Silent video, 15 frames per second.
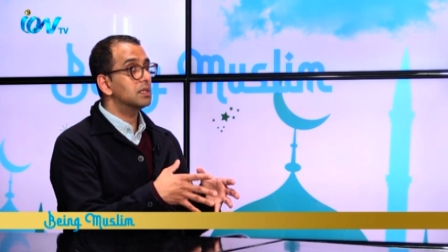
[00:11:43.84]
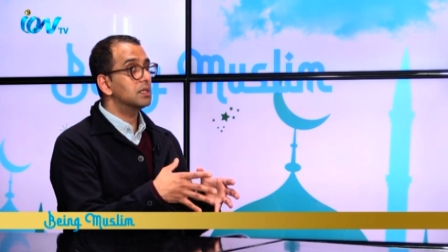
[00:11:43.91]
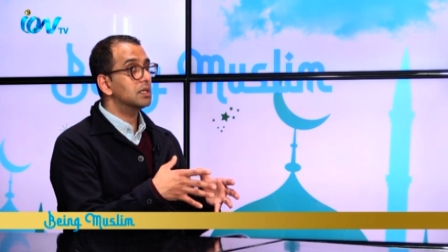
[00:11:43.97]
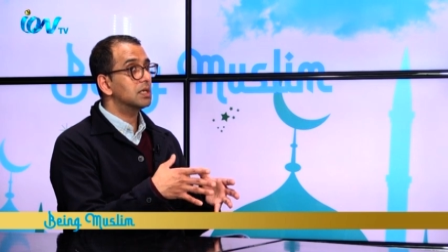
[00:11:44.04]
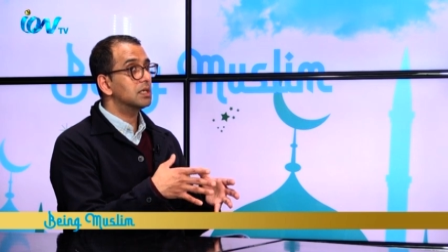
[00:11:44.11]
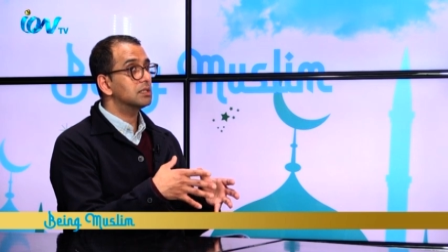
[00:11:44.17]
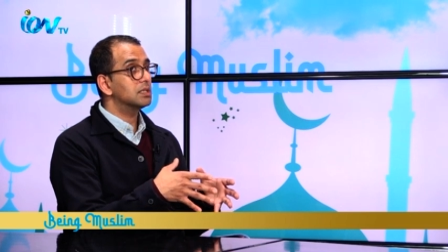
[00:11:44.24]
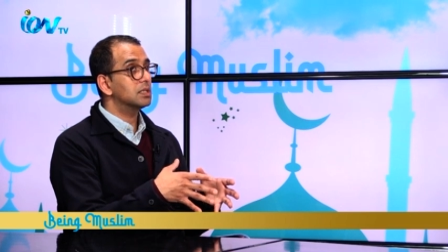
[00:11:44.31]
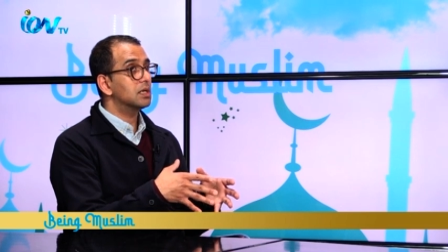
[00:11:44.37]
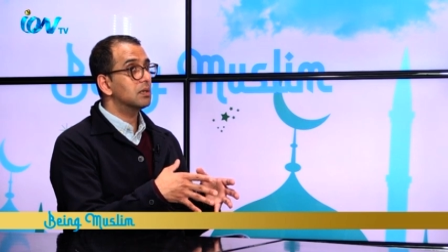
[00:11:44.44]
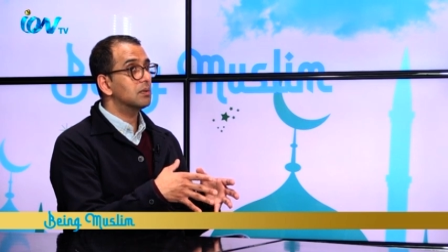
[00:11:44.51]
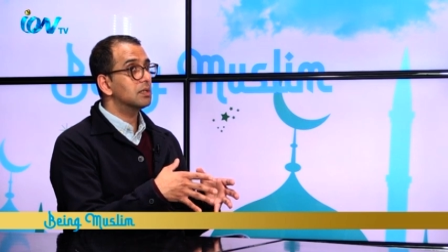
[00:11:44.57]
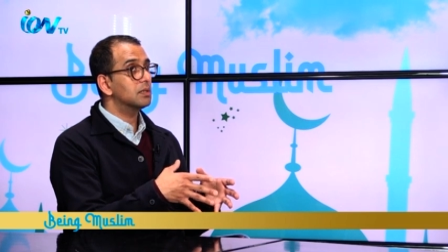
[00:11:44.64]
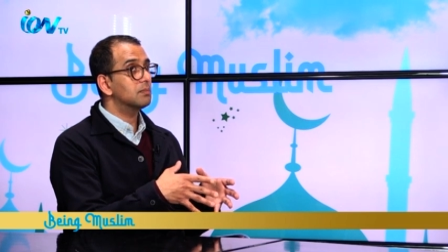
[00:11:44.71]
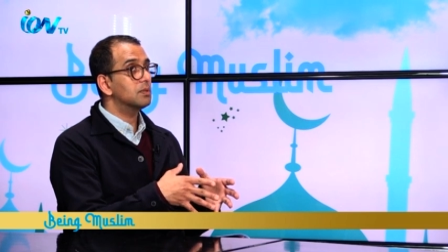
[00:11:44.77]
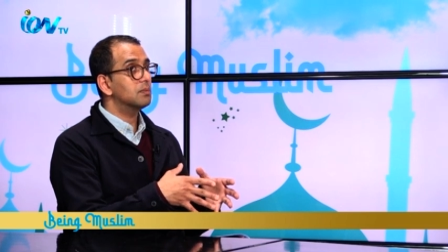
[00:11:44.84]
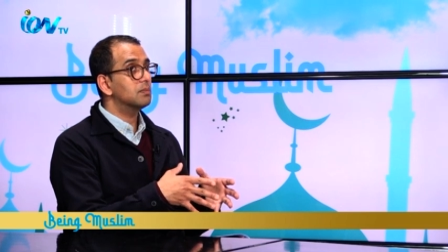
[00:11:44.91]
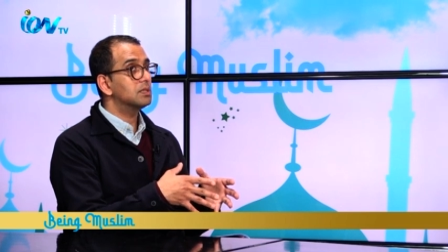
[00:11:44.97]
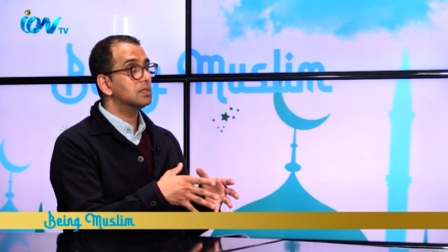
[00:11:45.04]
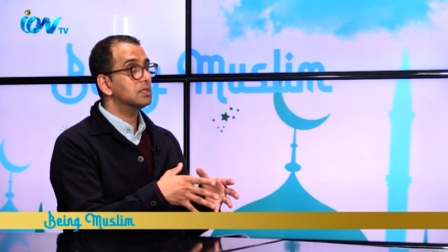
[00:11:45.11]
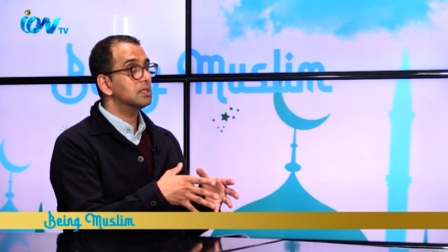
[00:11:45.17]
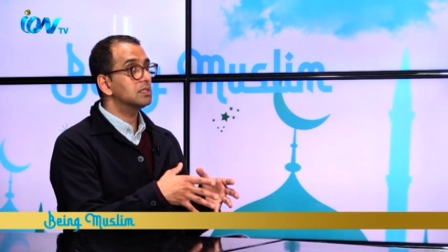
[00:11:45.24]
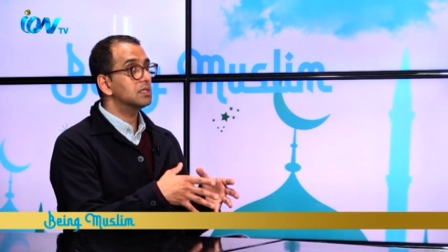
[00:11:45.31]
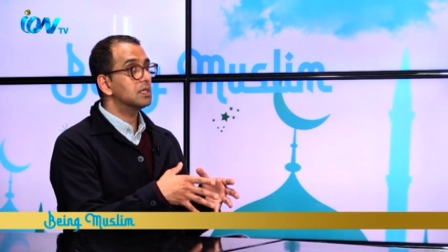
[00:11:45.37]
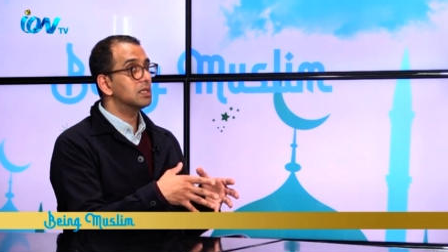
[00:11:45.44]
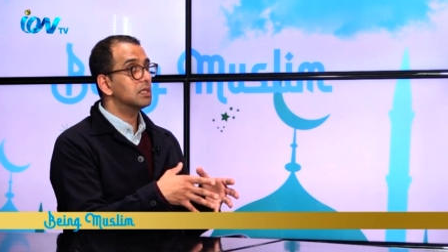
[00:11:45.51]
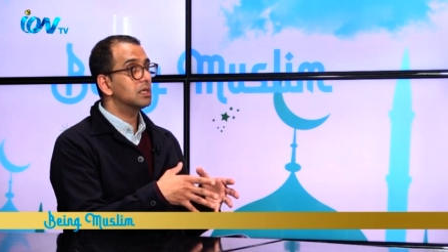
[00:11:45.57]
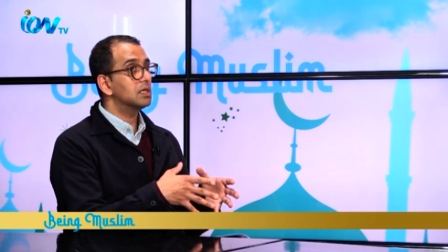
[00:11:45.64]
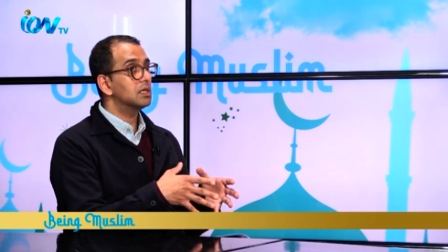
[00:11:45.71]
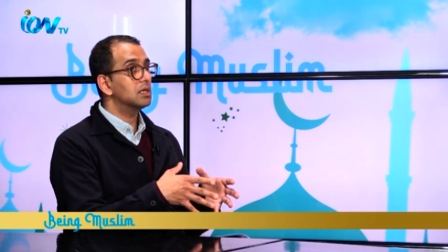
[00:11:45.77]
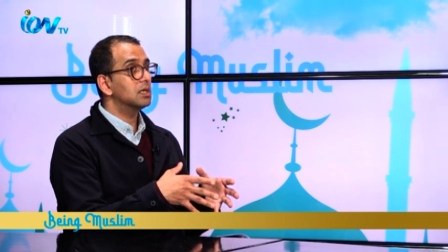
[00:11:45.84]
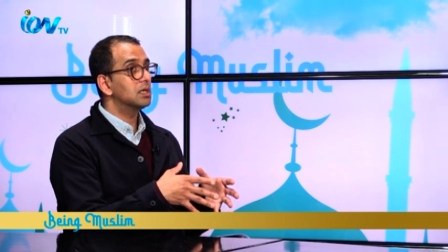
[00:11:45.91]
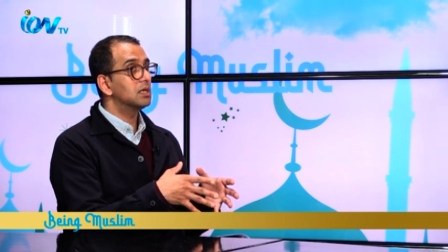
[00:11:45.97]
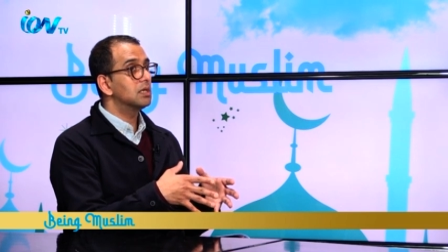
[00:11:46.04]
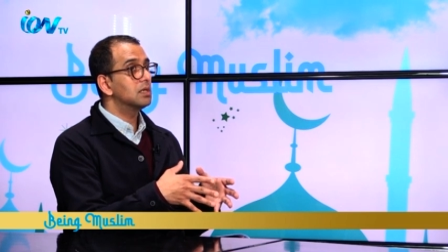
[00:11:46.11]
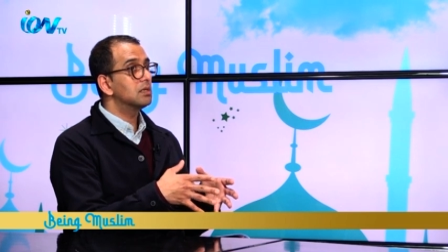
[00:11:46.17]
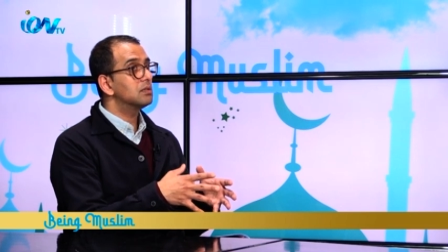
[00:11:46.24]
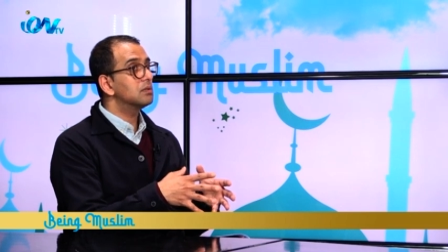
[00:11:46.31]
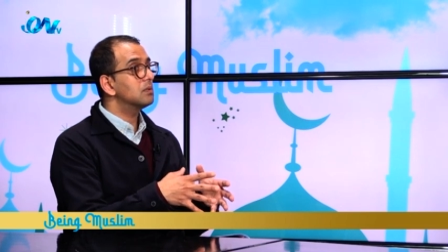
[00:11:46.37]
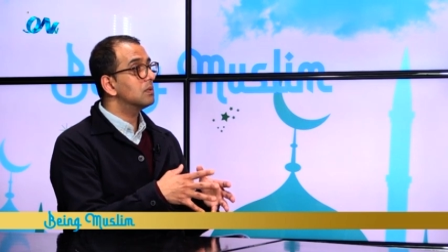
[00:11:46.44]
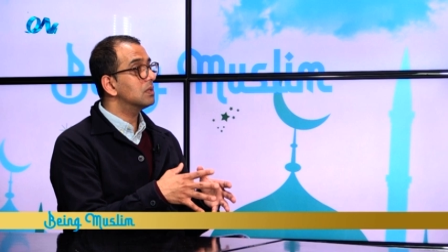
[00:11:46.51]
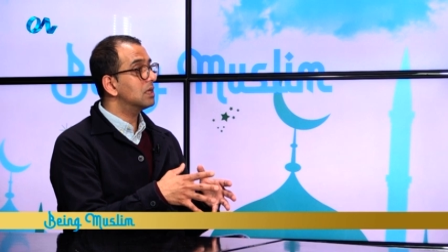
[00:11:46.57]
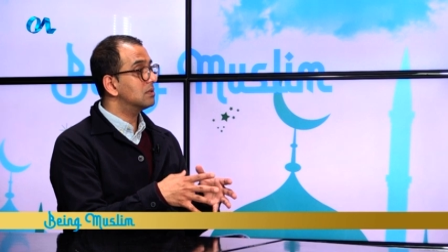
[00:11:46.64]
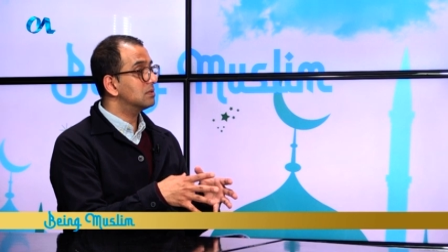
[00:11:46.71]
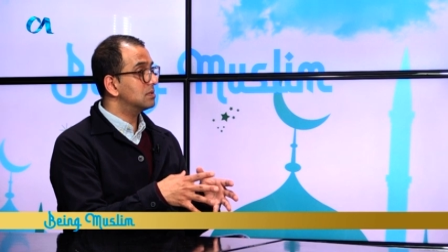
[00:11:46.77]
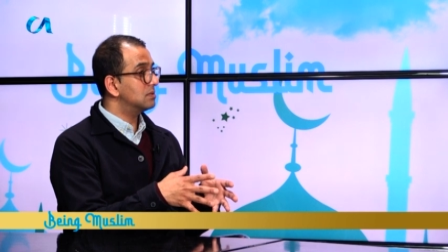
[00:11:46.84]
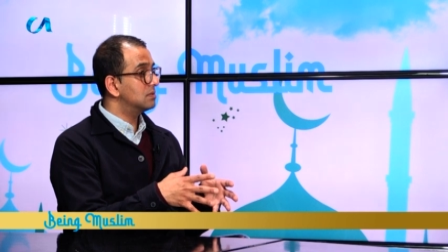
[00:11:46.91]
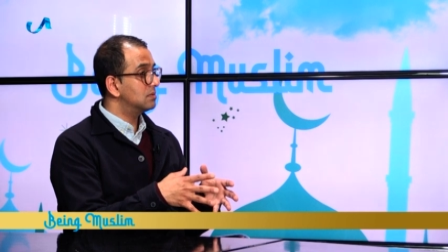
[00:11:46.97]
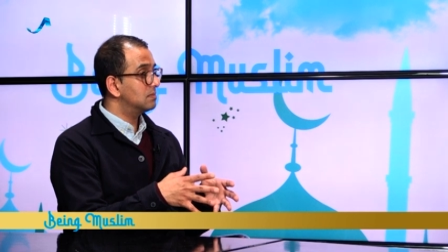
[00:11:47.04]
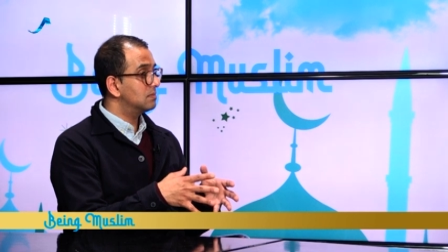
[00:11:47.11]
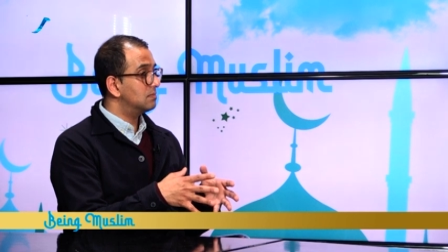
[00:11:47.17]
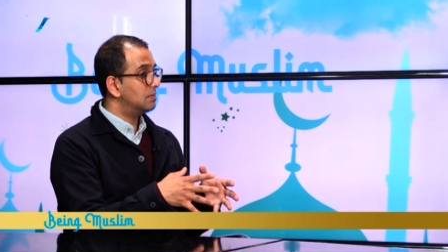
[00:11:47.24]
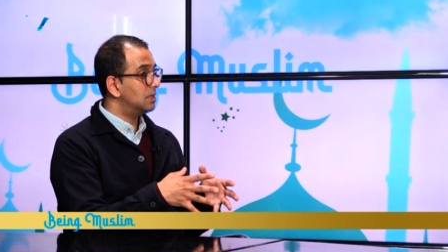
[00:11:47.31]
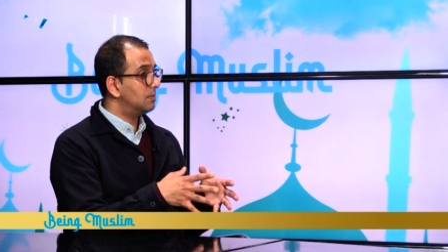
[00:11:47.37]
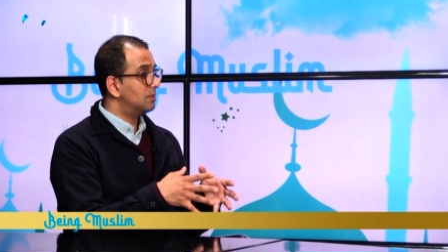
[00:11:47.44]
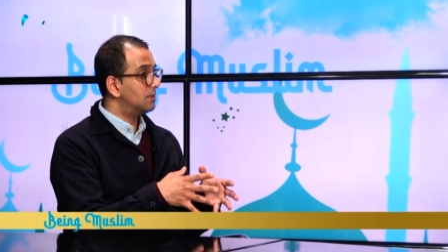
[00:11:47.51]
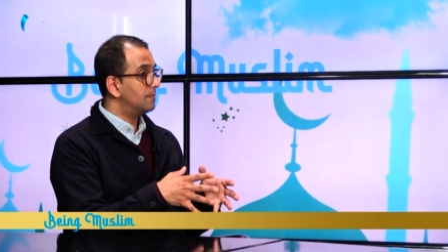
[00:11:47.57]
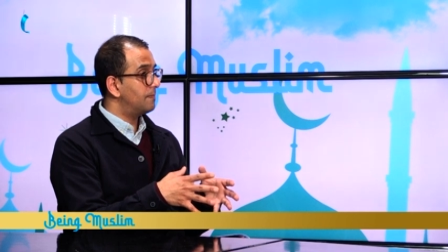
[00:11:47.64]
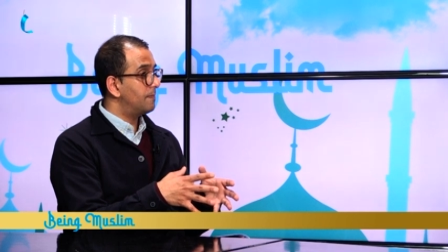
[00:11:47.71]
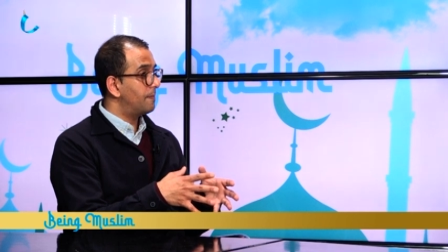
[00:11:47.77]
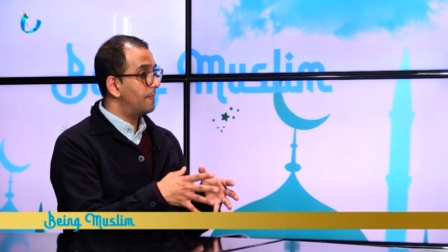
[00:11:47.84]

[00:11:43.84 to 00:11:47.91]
Khazirgaon at the moment is, I think, 2,000 people.